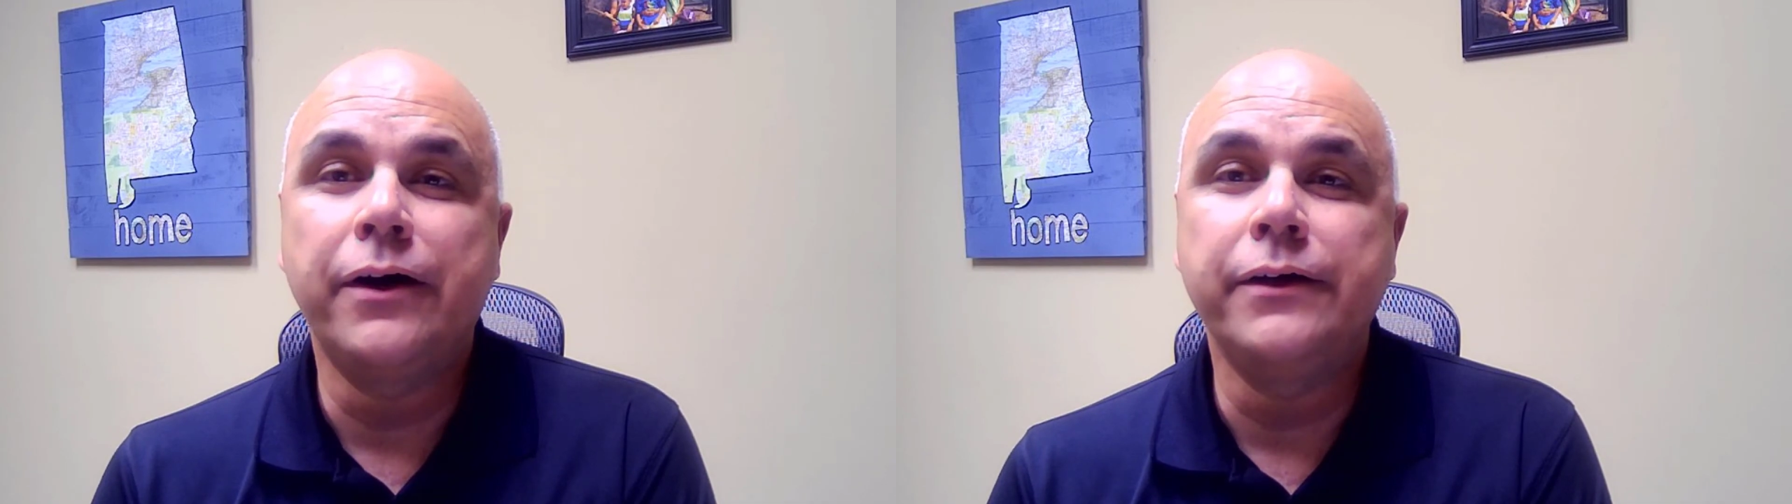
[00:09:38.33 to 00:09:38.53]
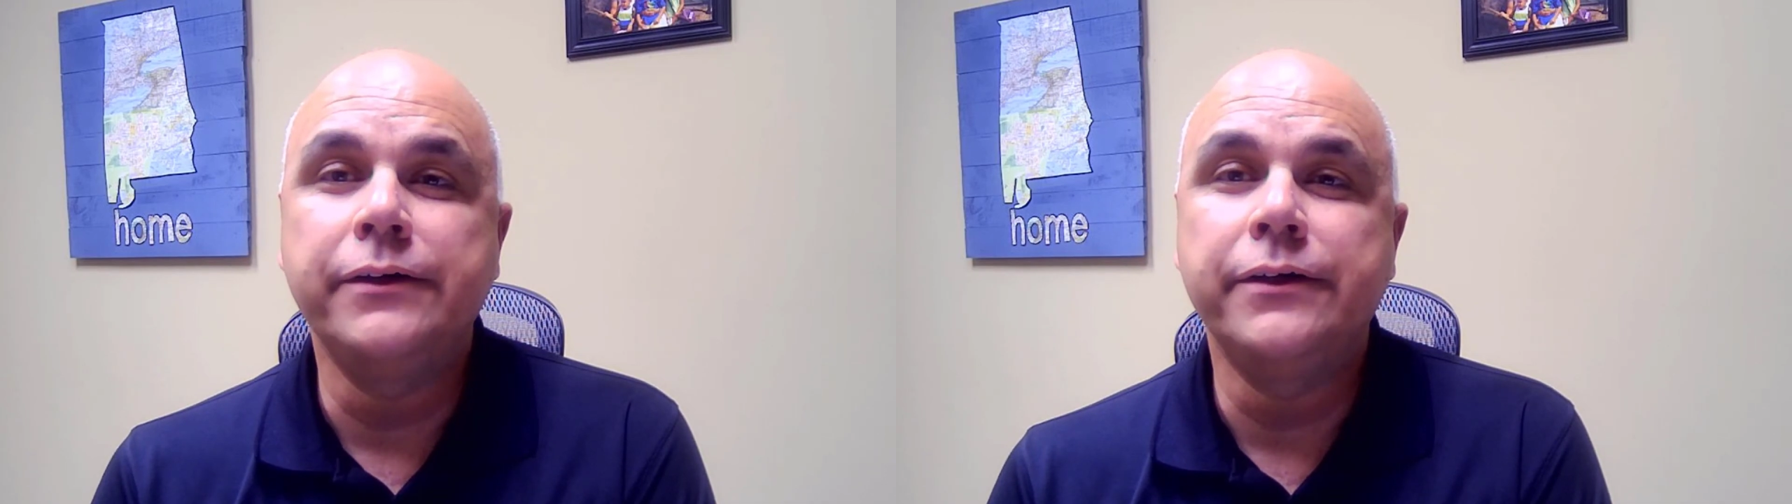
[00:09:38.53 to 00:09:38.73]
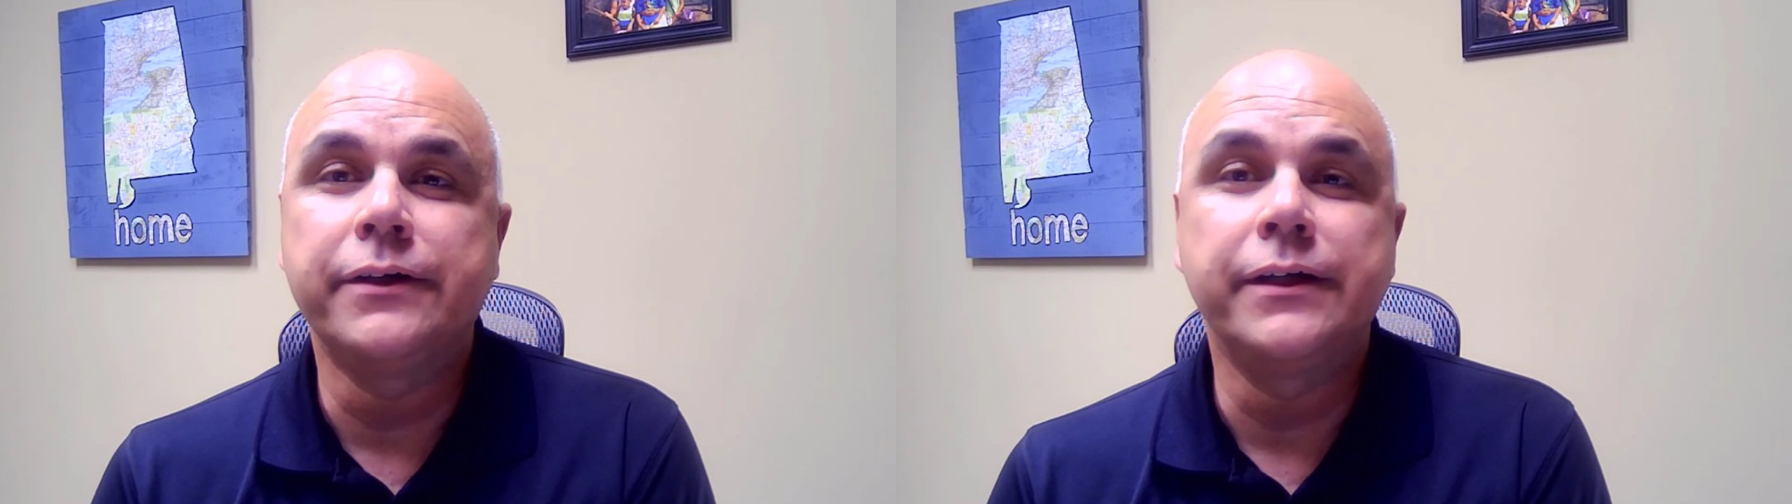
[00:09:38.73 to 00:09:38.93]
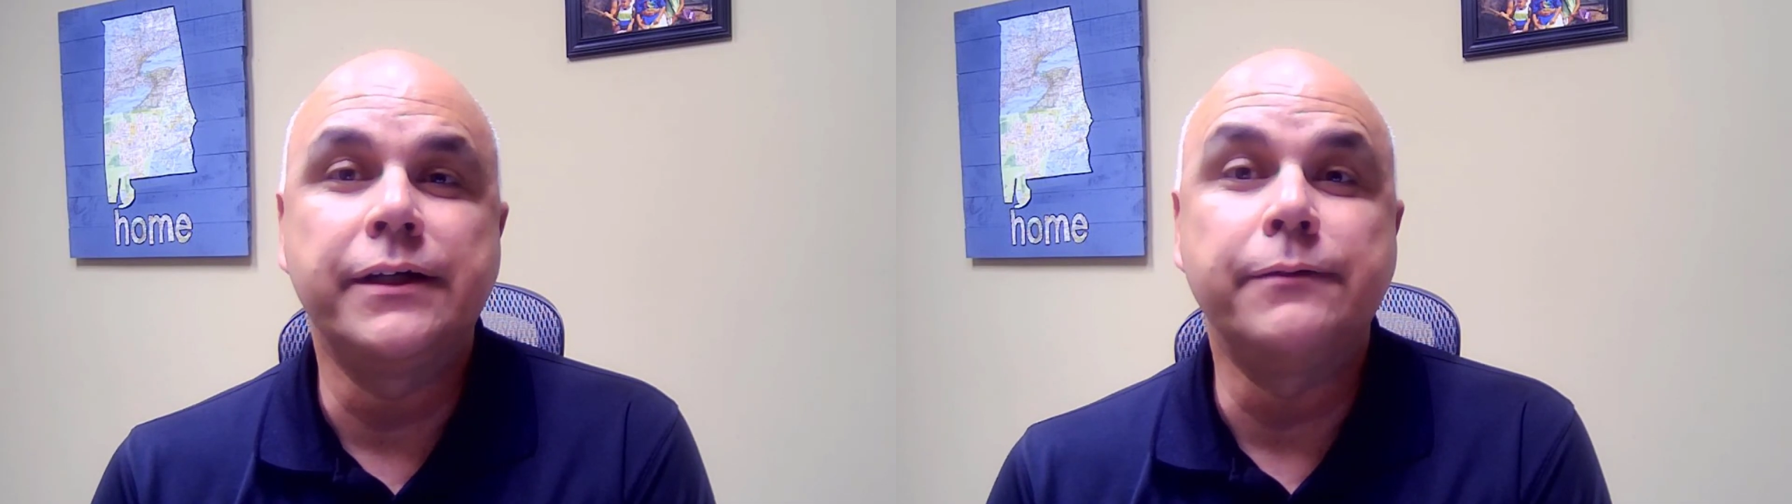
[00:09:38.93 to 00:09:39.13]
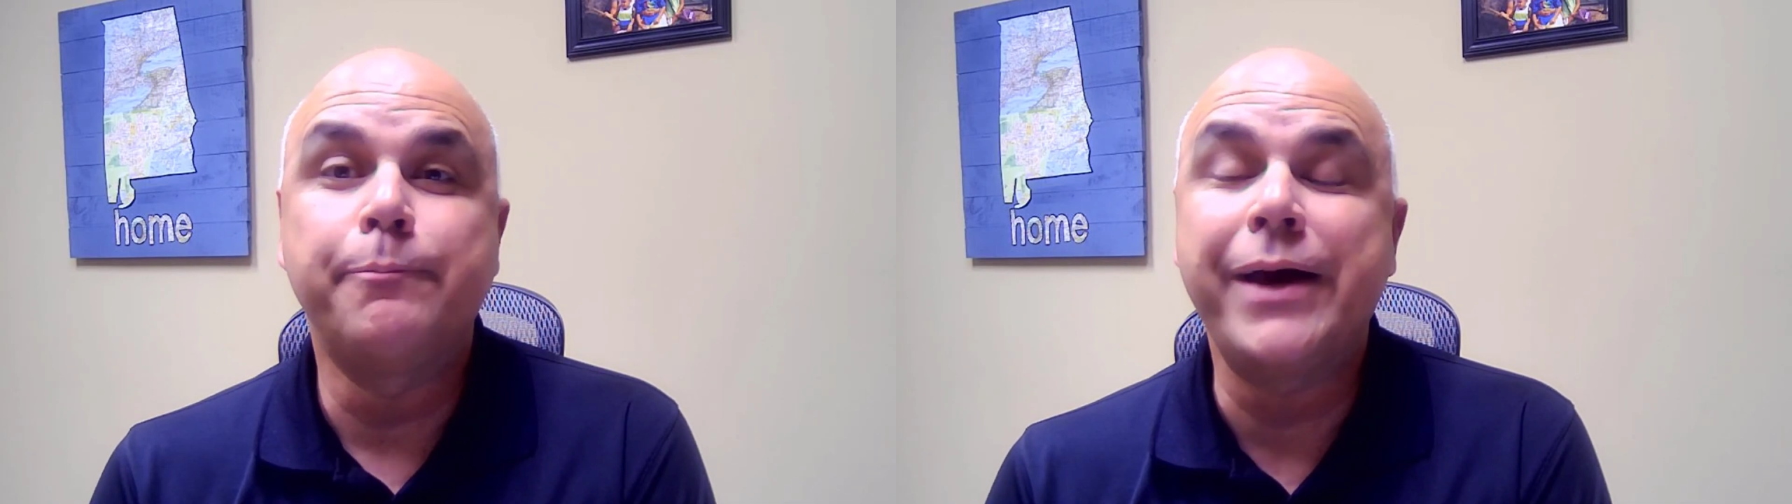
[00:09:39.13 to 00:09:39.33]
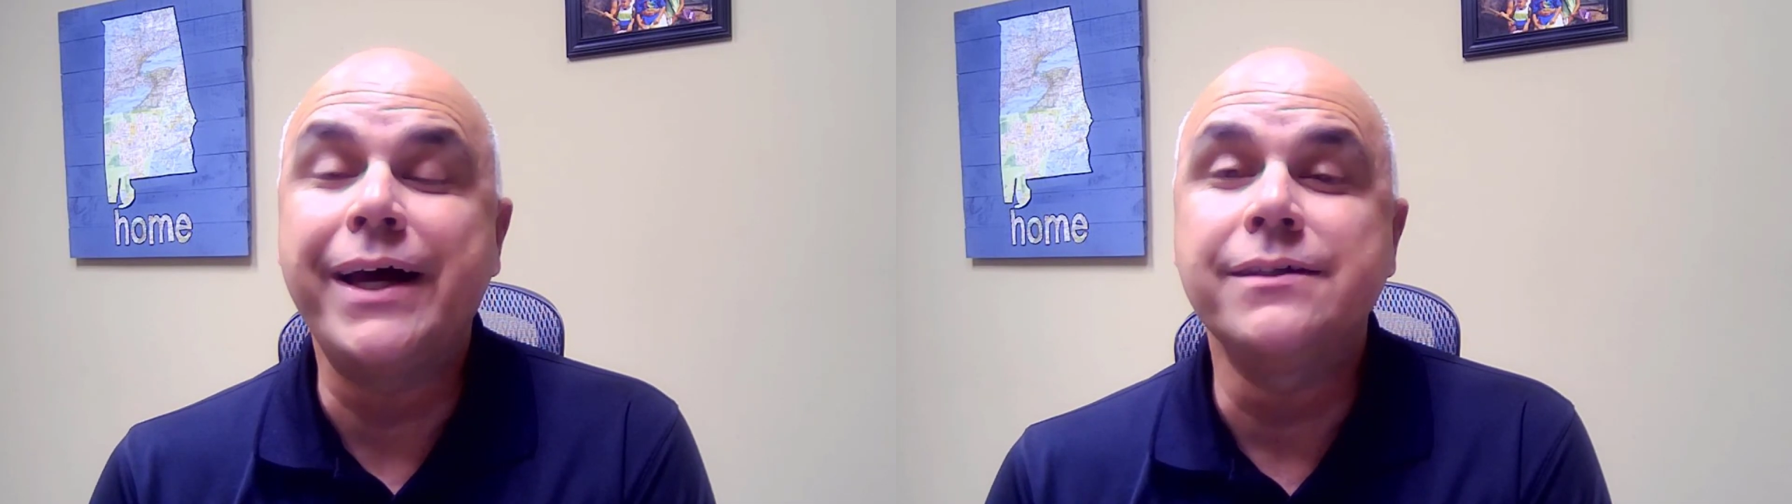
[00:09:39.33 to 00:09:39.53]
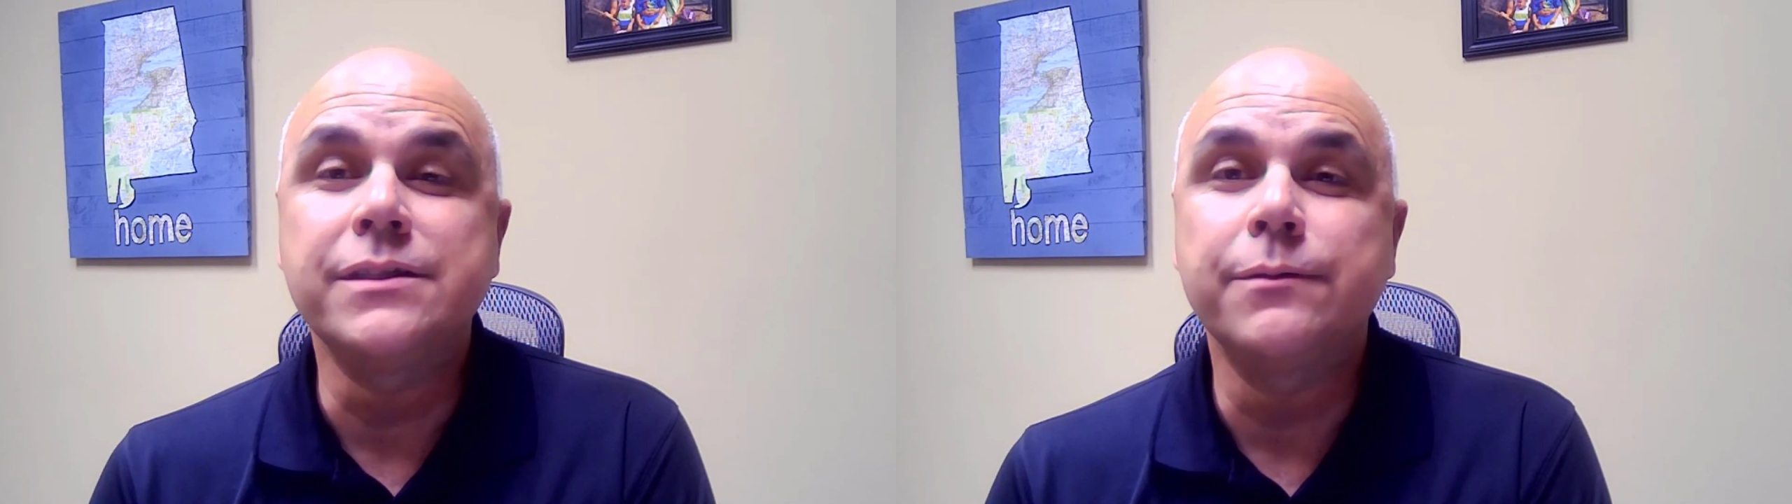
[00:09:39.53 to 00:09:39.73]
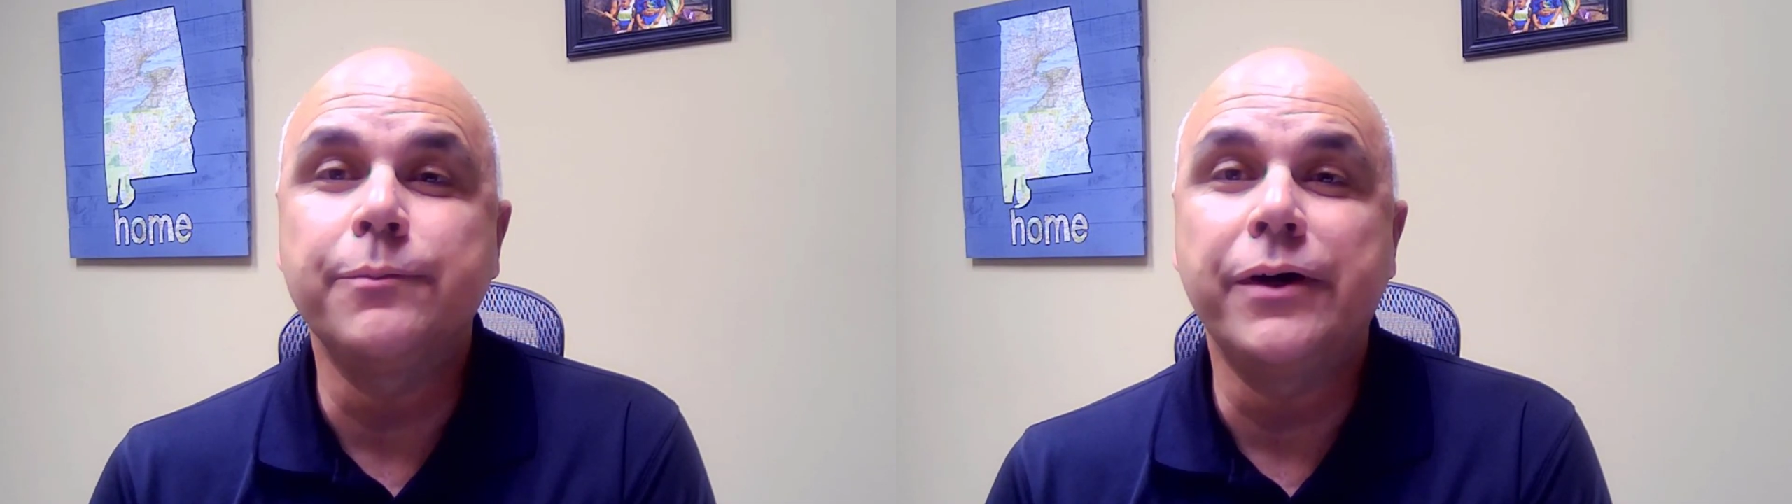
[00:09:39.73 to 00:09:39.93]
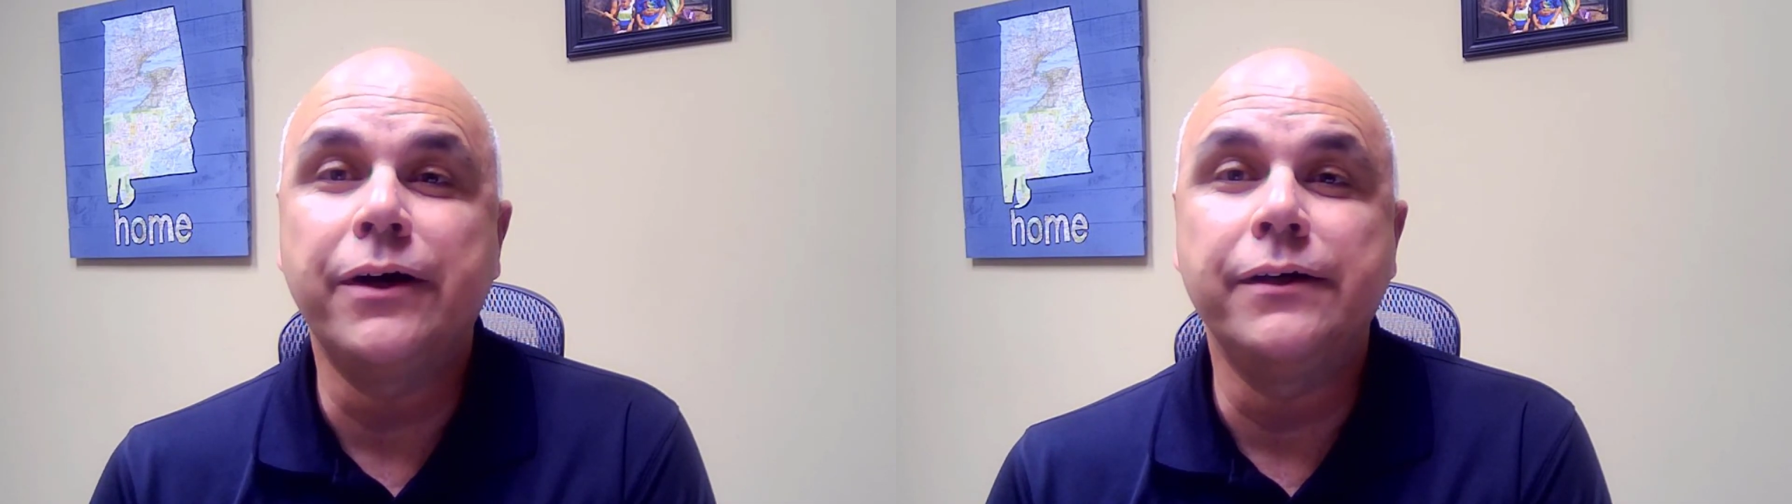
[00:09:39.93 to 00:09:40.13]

you're going to bounce the ball,